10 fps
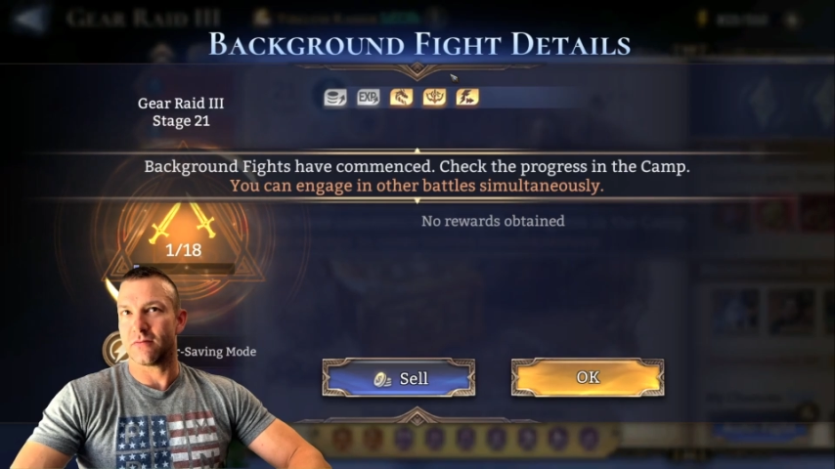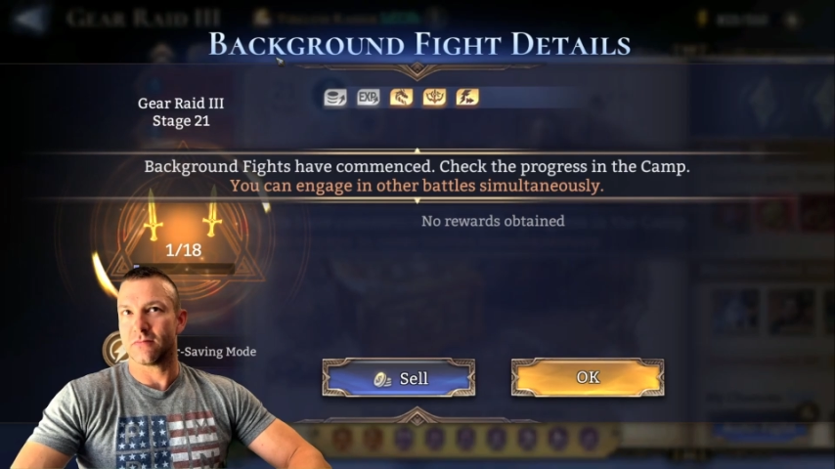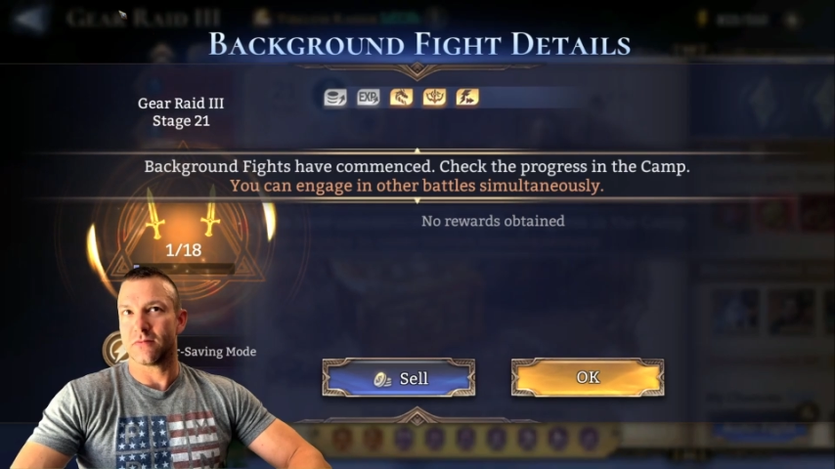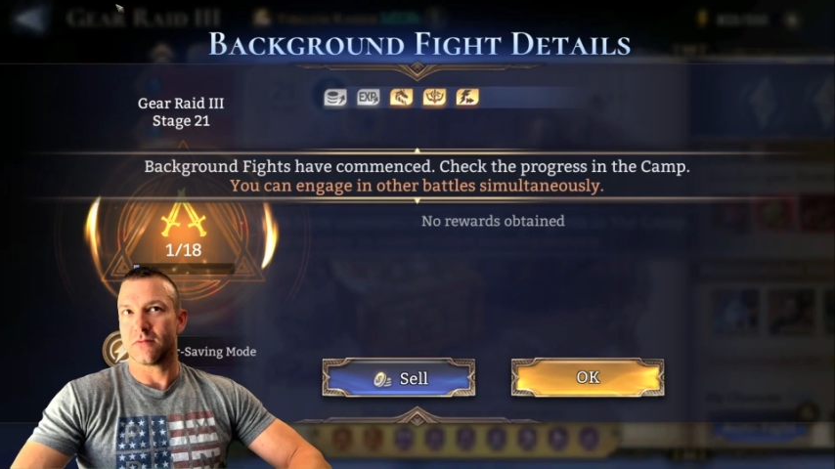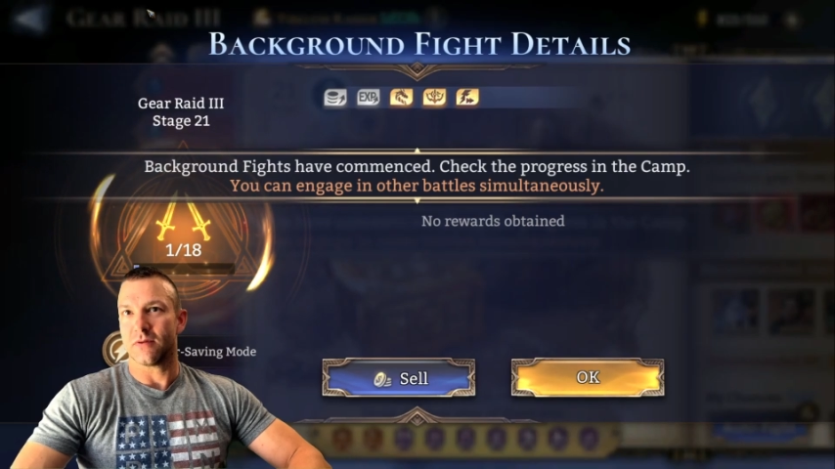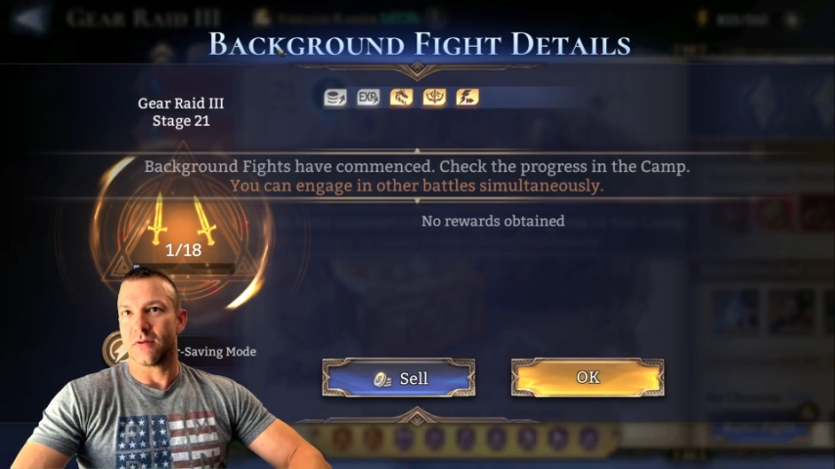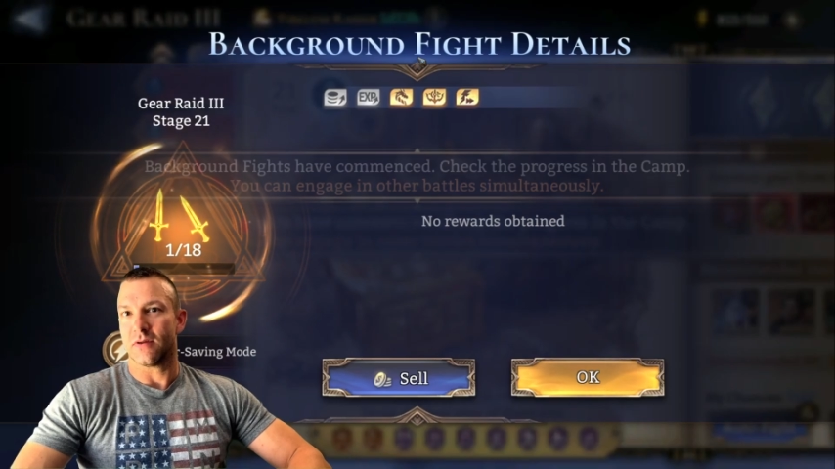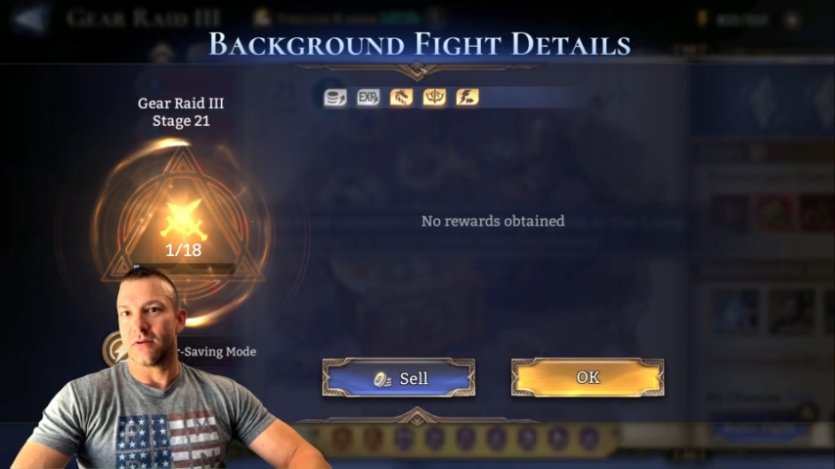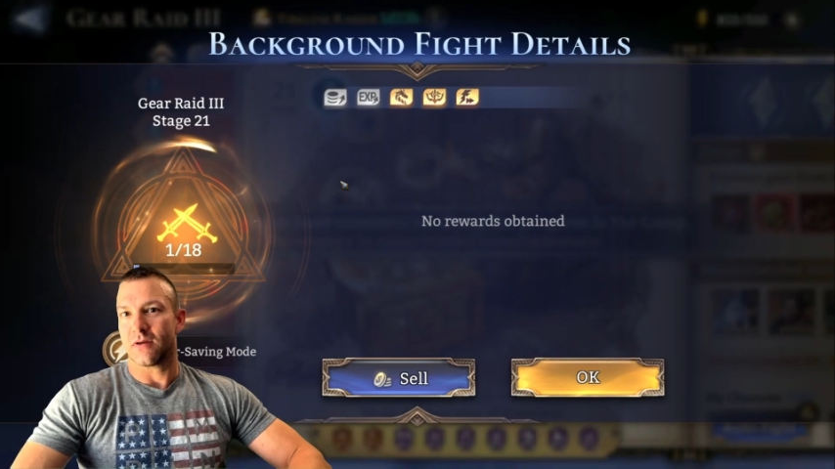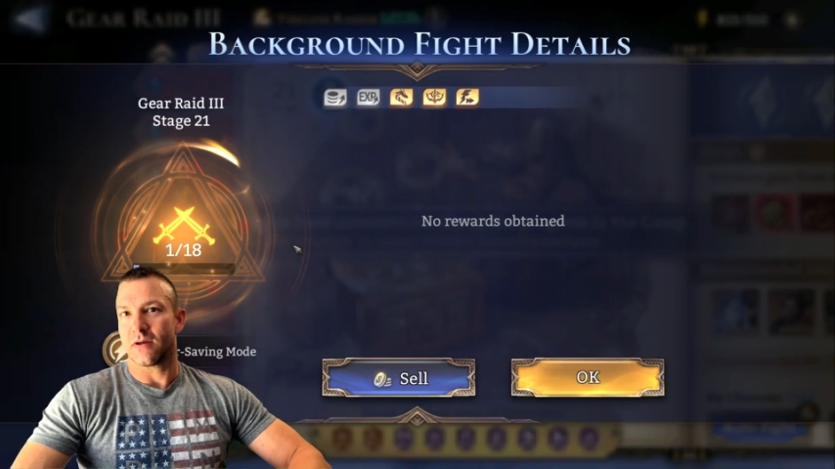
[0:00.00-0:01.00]

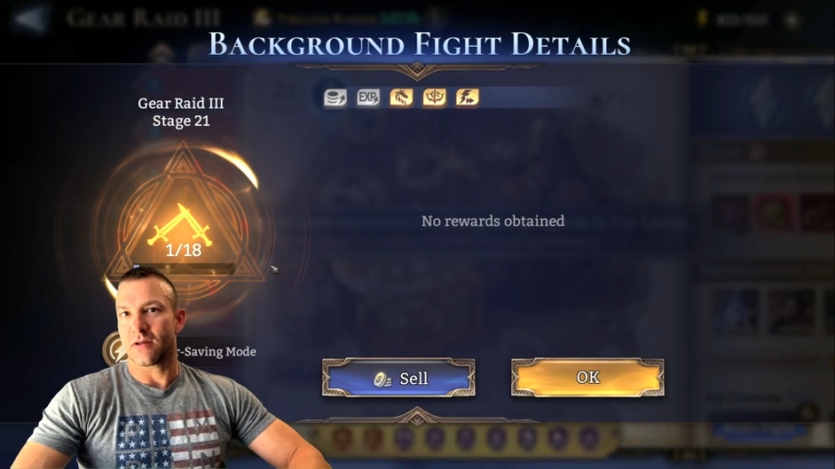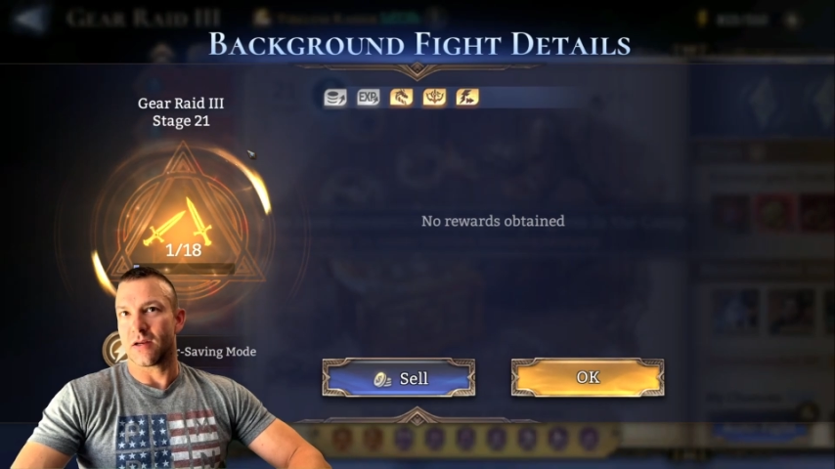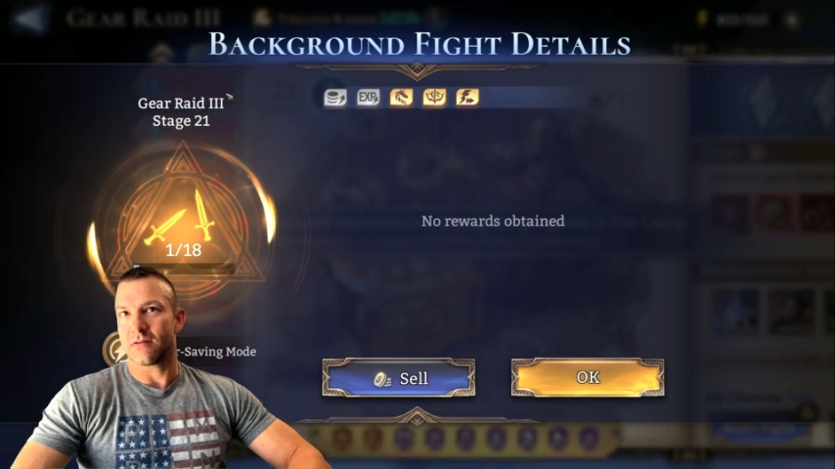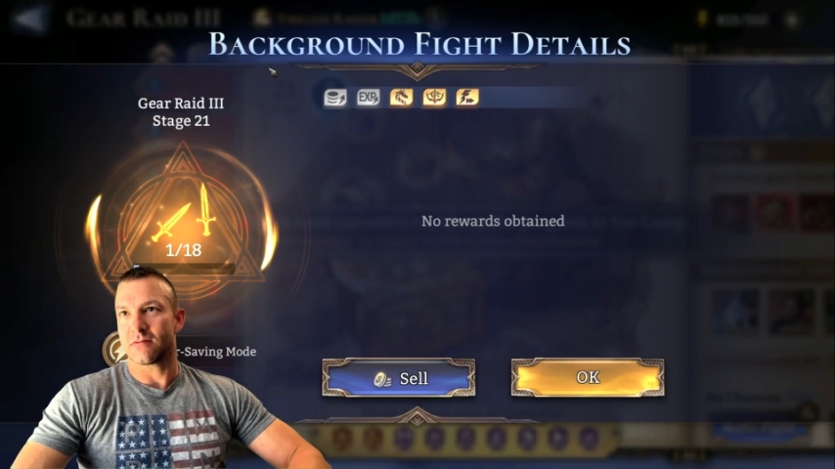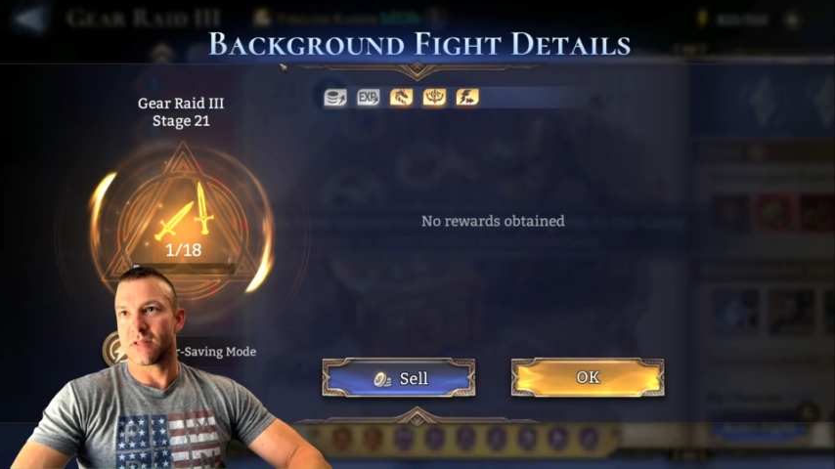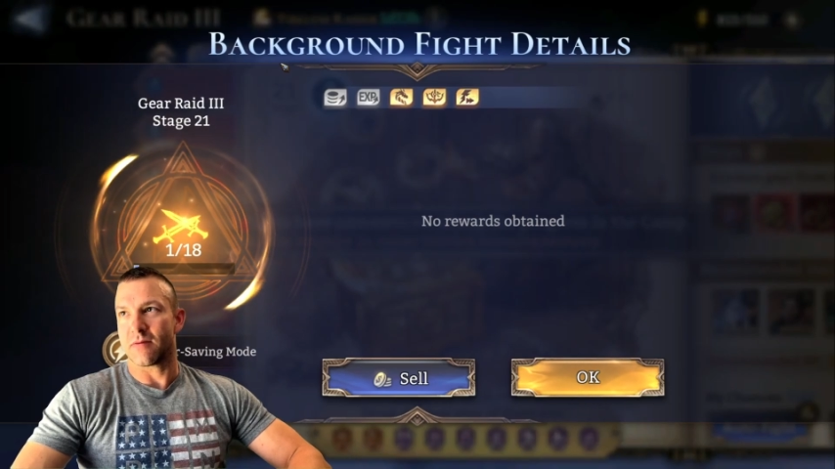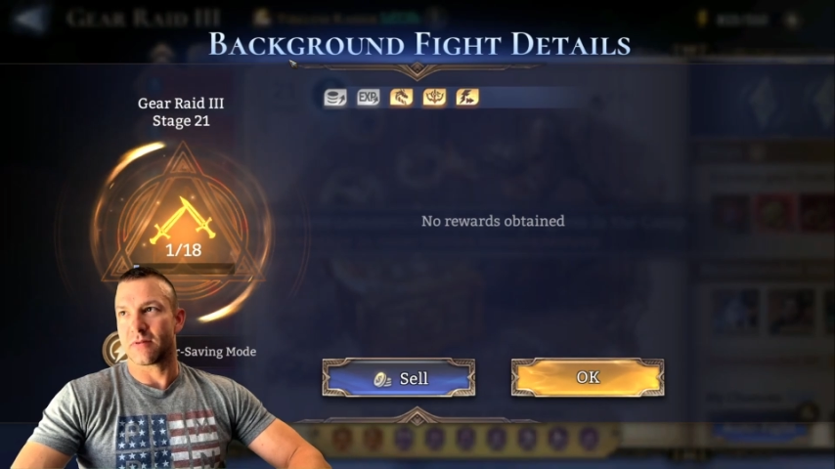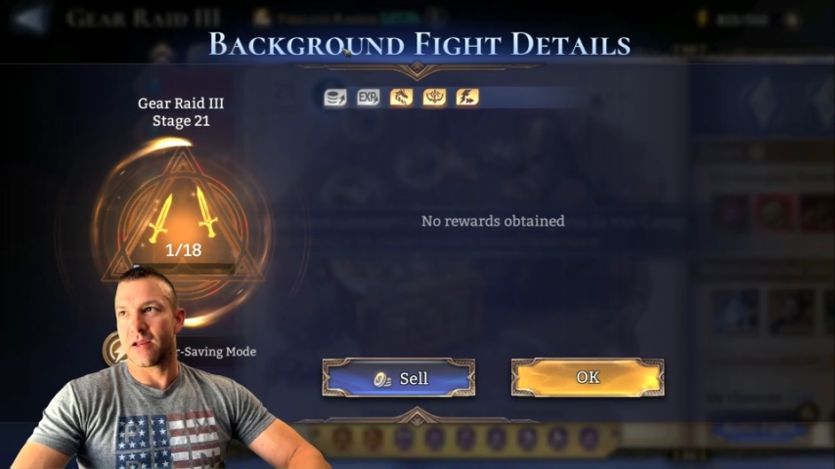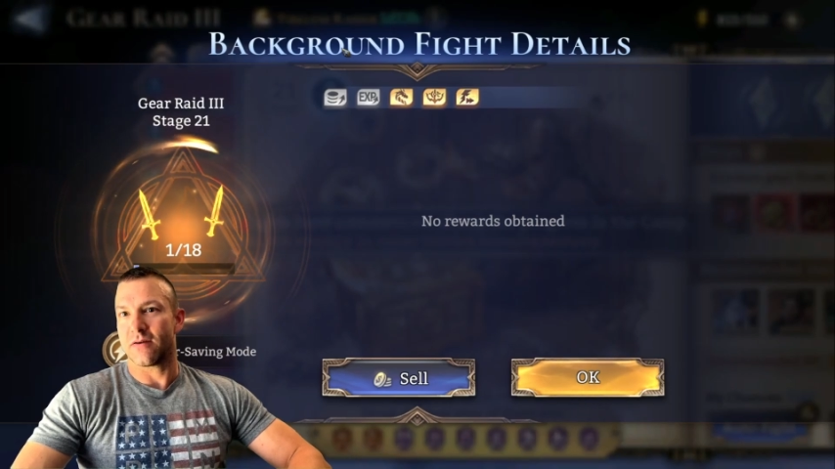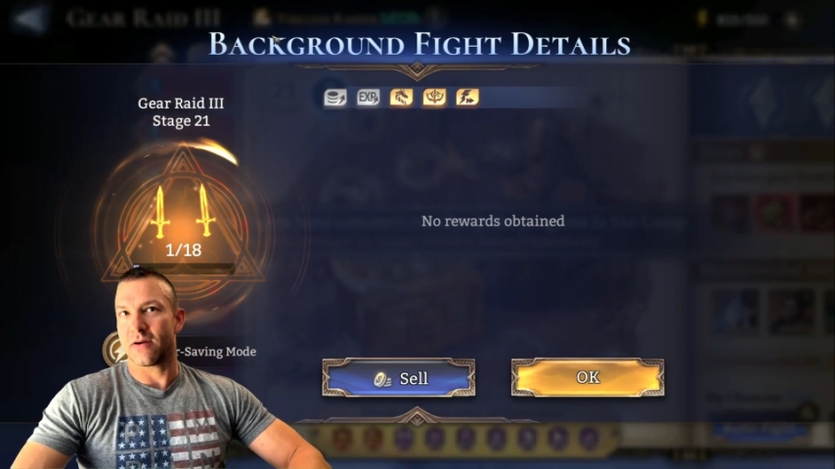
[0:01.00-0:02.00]
I kind of stopped
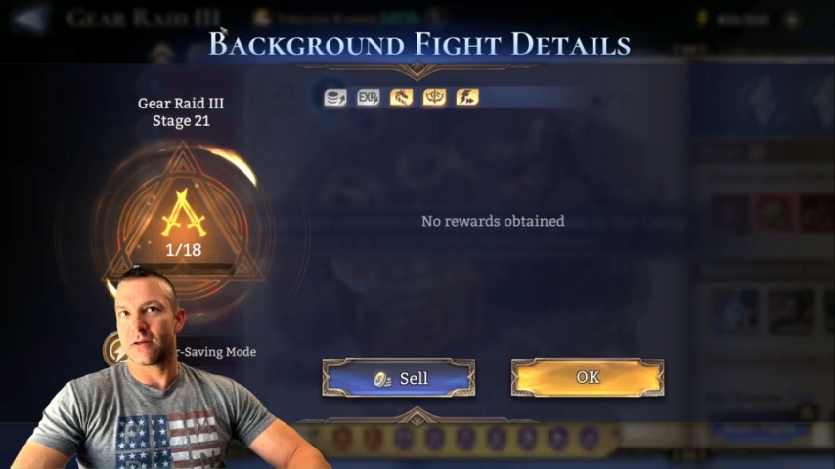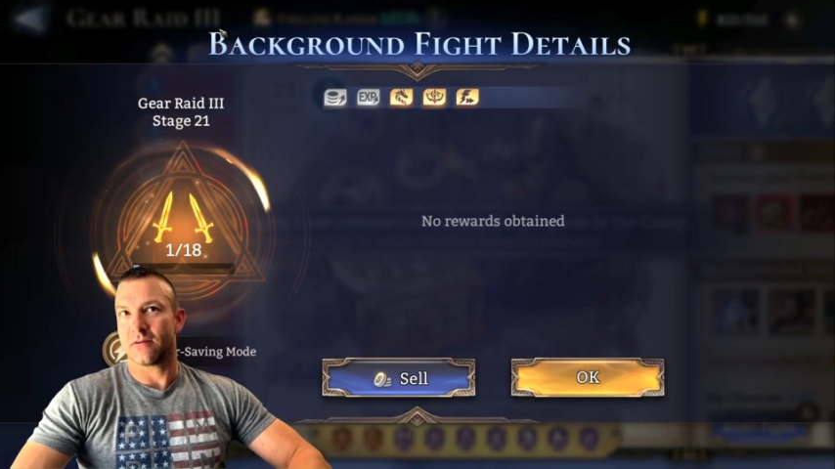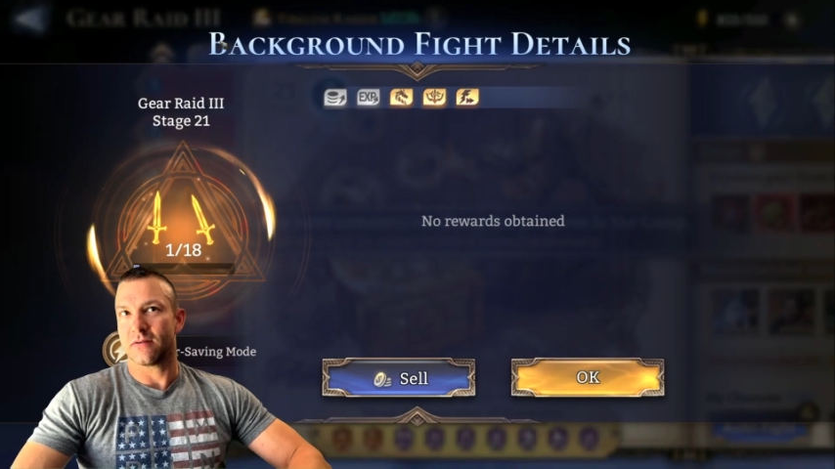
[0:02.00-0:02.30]
caring.